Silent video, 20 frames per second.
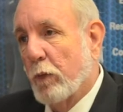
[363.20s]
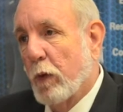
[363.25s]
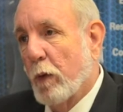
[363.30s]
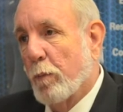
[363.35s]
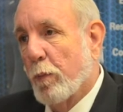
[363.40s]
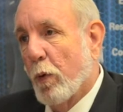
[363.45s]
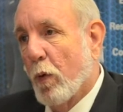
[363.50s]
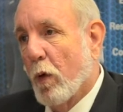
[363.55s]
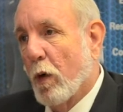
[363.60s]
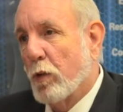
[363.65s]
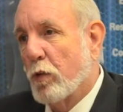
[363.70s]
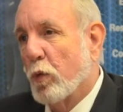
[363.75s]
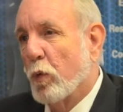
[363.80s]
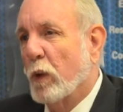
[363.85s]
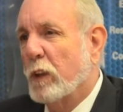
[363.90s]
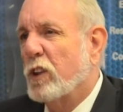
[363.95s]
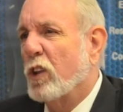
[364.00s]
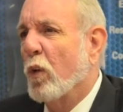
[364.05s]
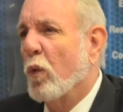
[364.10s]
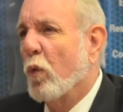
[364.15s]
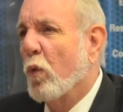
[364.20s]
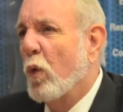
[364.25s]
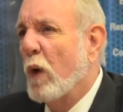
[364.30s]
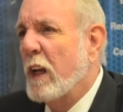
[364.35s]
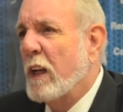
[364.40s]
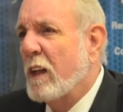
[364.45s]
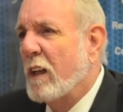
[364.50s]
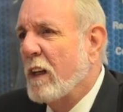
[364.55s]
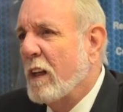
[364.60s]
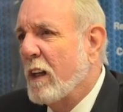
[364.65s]
reports, which are
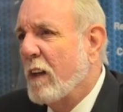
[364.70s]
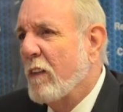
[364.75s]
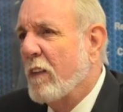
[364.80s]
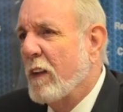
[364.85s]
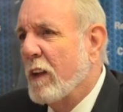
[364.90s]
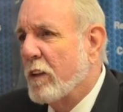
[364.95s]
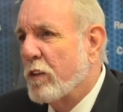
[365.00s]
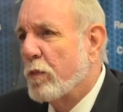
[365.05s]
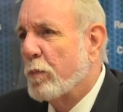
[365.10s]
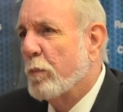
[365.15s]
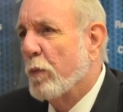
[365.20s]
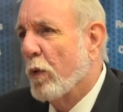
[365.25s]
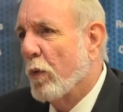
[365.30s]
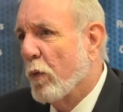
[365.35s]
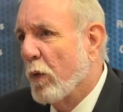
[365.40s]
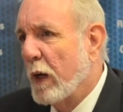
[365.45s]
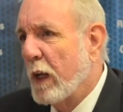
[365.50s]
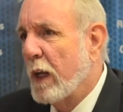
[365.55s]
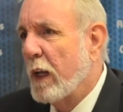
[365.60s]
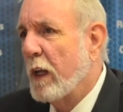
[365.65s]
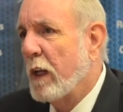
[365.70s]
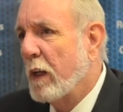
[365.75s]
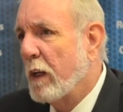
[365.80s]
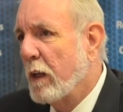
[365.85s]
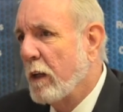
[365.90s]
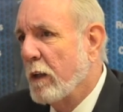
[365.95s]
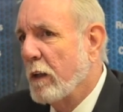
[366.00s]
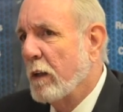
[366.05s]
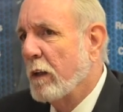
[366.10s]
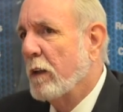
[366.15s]
written in this
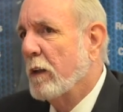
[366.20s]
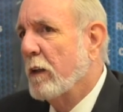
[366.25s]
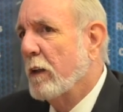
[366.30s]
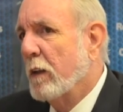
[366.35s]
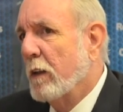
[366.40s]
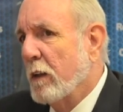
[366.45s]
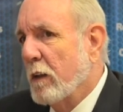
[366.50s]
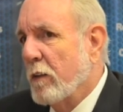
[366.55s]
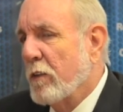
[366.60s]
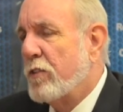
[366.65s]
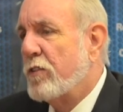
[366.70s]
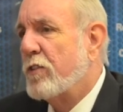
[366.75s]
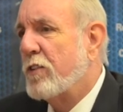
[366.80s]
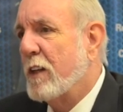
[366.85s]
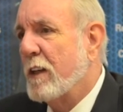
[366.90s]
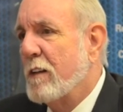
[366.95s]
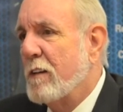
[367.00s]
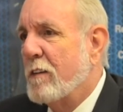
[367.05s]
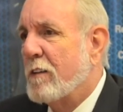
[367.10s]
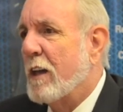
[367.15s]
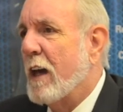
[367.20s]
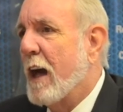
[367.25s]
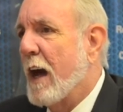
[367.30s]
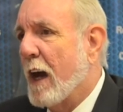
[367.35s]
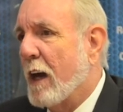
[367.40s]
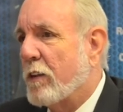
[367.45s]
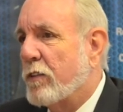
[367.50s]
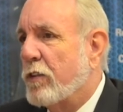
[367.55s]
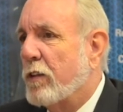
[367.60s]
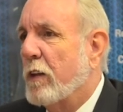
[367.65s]
Marine
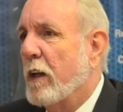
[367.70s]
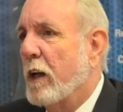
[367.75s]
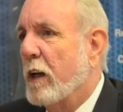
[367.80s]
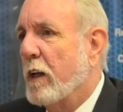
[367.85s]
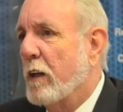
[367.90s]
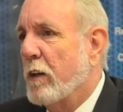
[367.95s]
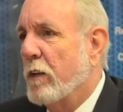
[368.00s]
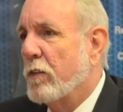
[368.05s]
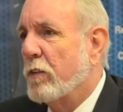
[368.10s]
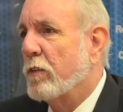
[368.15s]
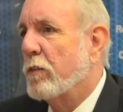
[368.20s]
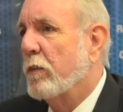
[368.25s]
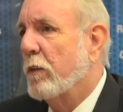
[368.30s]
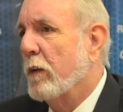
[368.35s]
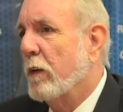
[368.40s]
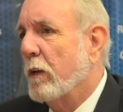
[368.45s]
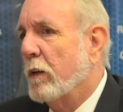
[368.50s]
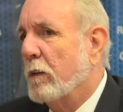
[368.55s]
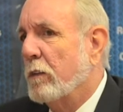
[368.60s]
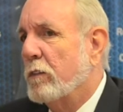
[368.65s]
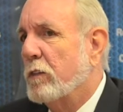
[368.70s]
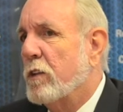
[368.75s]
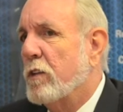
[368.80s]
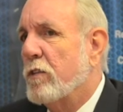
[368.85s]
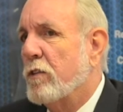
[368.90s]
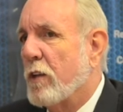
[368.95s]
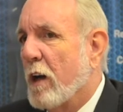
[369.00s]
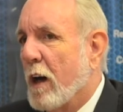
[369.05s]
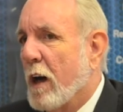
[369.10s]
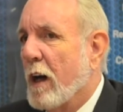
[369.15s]
syntax that is uh,
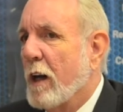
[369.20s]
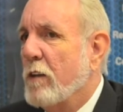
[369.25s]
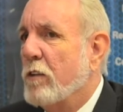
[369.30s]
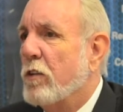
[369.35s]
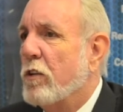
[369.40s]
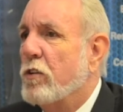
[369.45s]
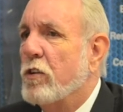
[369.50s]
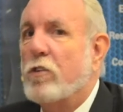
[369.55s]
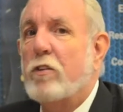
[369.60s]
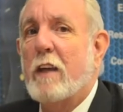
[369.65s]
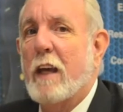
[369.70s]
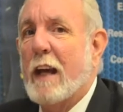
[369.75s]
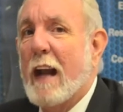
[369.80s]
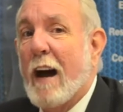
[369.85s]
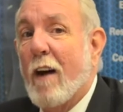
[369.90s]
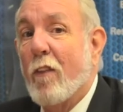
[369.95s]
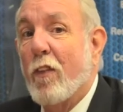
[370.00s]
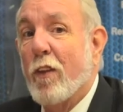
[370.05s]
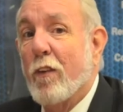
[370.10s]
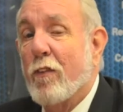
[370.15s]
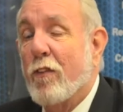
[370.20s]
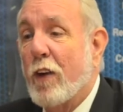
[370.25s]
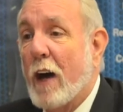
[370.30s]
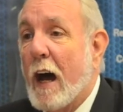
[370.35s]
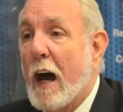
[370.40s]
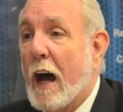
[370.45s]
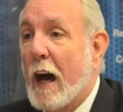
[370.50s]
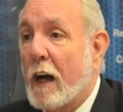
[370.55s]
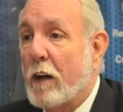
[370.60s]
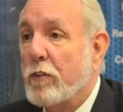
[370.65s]
designed to just get out the
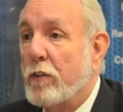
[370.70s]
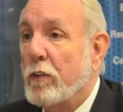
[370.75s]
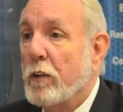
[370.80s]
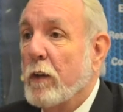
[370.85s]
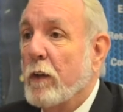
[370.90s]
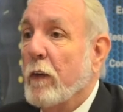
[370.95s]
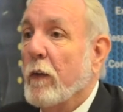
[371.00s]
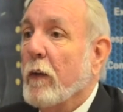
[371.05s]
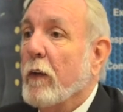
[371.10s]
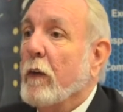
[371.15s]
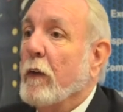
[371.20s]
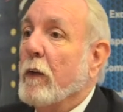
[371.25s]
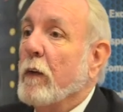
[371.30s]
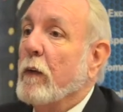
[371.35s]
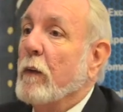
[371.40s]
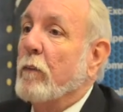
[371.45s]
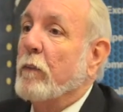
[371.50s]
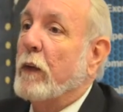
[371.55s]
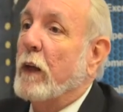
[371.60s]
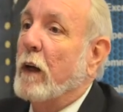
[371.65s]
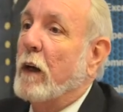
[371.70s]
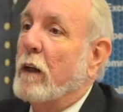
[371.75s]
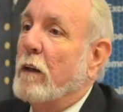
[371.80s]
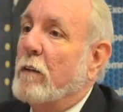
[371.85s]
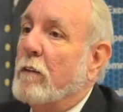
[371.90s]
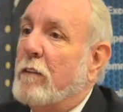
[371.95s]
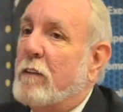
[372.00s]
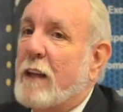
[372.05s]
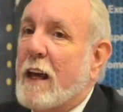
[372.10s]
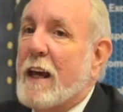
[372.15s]
facts, uh,
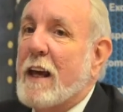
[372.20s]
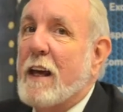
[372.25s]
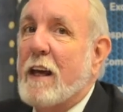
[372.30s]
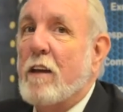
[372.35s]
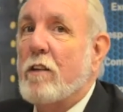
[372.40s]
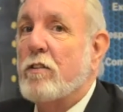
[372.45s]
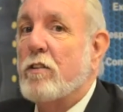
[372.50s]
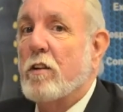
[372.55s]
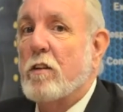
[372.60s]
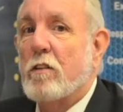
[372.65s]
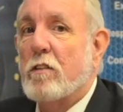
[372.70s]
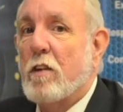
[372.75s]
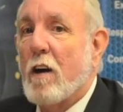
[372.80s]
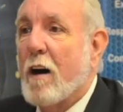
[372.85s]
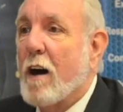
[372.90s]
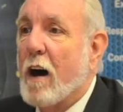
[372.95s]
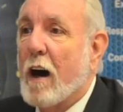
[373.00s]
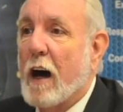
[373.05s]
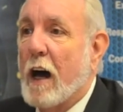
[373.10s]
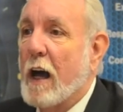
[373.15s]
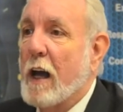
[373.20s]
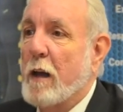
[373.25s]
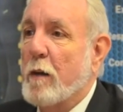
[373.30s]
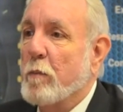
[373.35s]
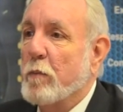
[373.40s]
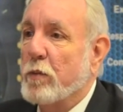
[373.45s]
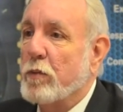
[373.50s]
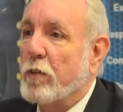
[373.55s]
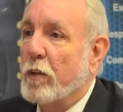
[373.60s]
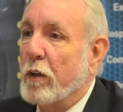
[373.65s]
days and
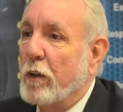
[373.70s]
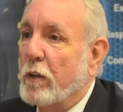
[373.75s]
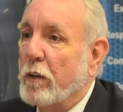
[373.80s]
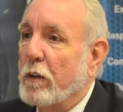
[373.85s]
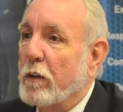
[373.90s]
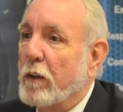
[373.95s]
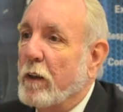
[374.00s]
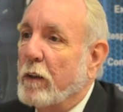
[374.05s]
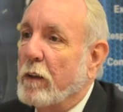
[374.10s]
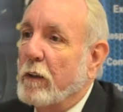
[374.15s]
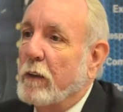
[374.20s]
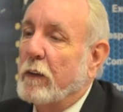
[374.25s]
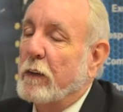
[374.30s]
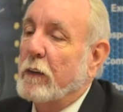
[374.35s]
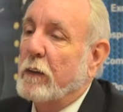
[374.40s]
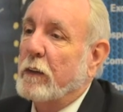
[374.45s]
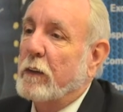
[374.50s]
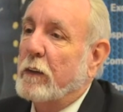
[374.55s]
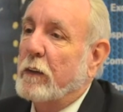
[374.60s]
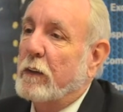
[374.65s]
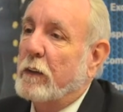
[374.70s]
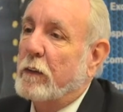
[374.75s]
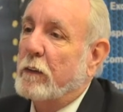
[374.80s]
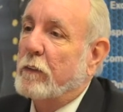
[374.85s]
times and uh, uh,